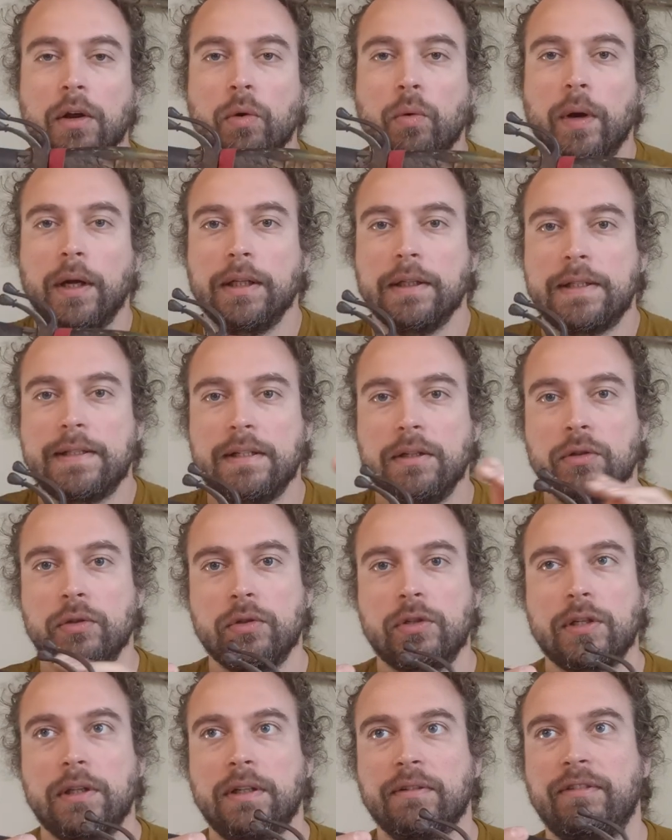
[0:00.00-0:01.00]
While its
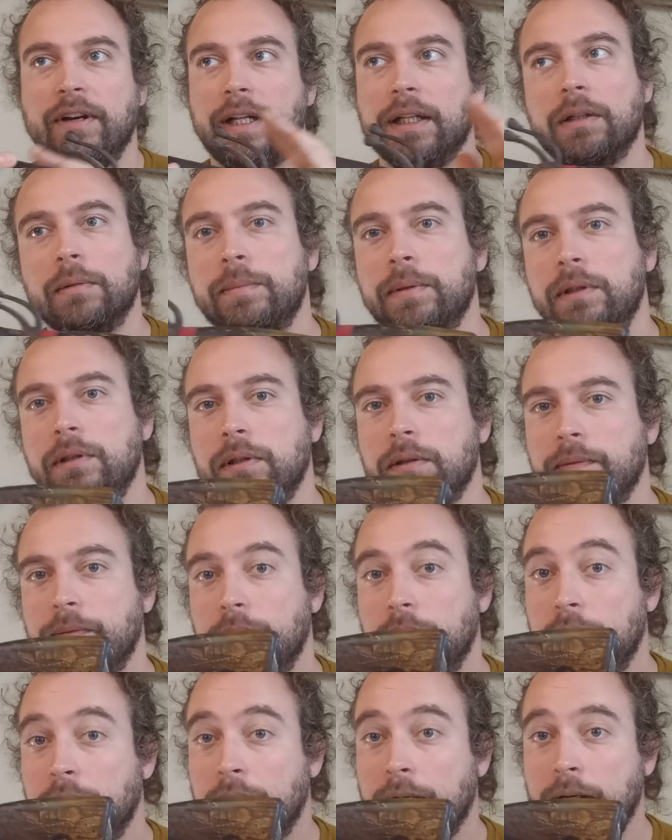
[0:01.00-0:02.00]
use developed
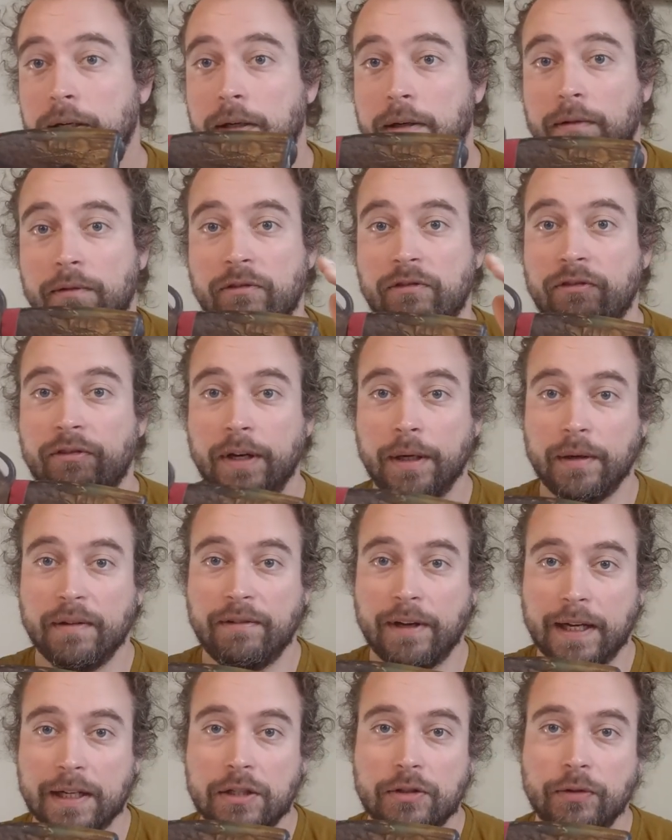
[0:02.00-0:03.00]
in a very
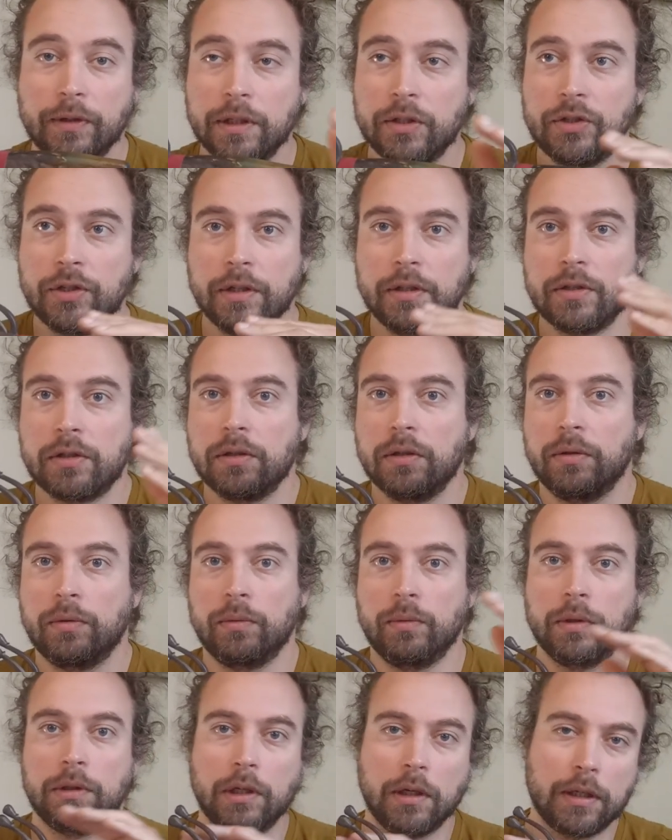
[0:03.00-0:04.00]
vast region, so
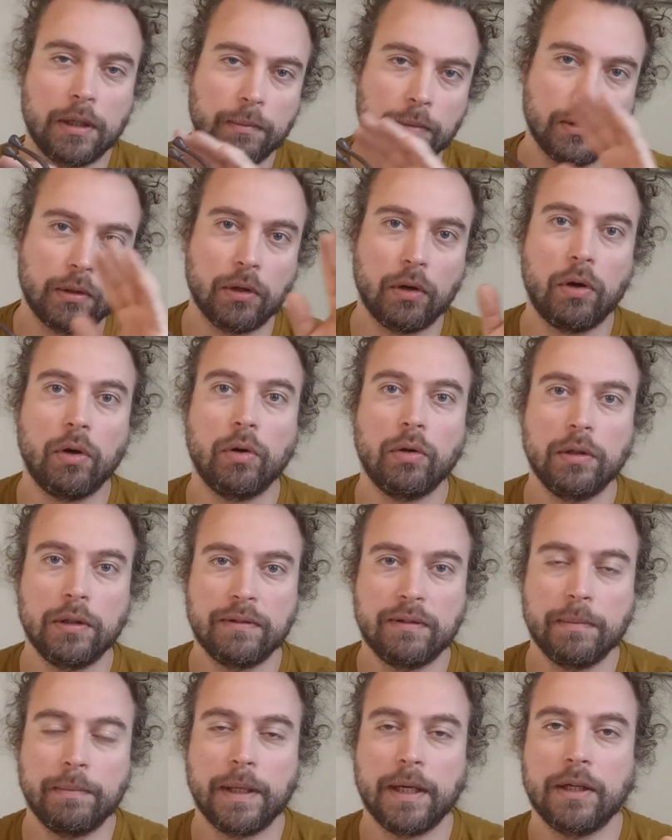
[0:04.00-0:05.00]
we're talking about the whole
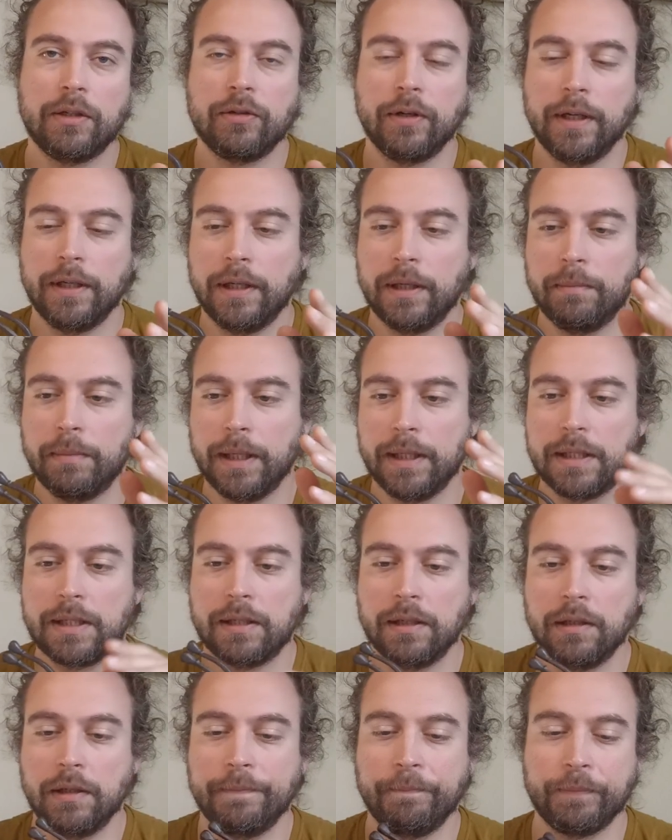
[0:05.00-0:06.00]
of the Mediterranean
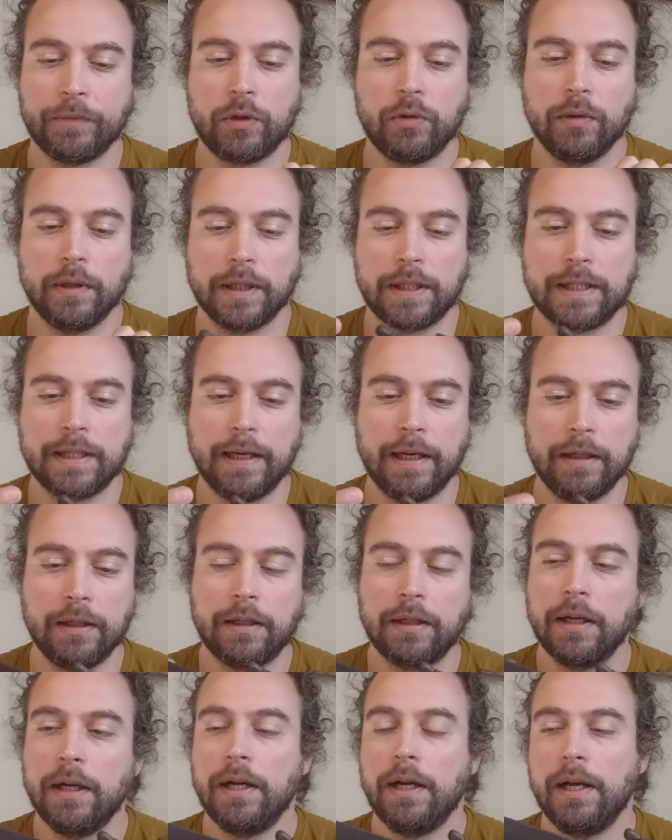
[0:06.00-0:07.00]
basin to an
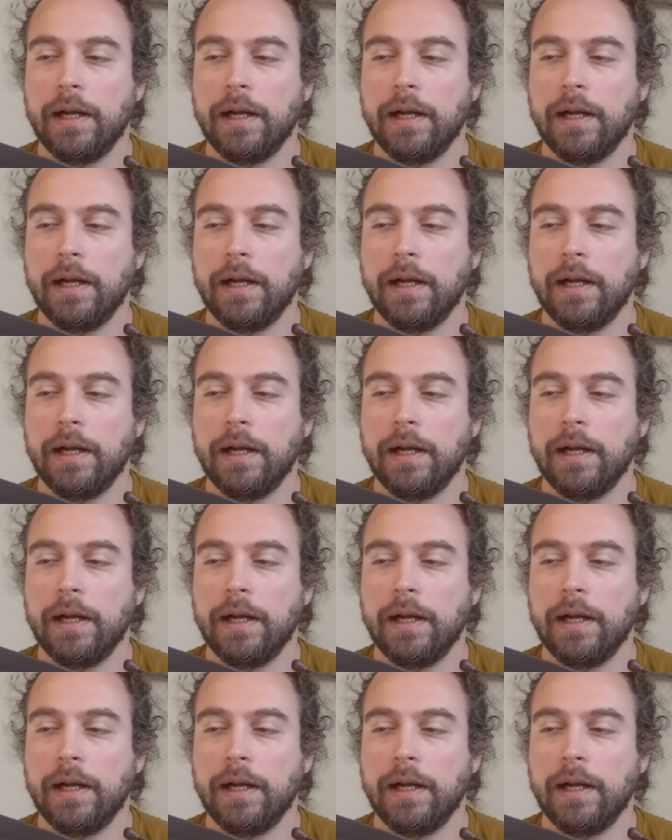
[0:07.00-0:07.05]
extent,